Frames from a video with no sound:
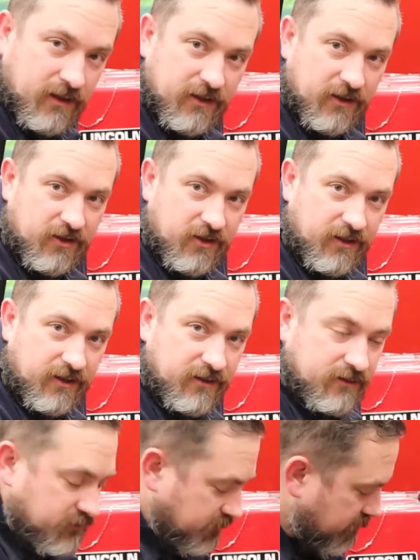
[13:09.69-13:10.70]
you're good.
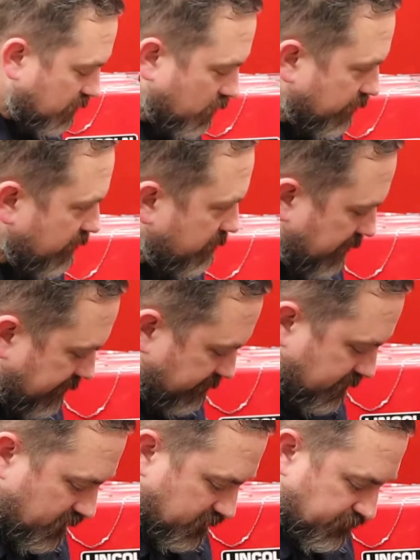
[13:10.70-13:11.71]
So you might even start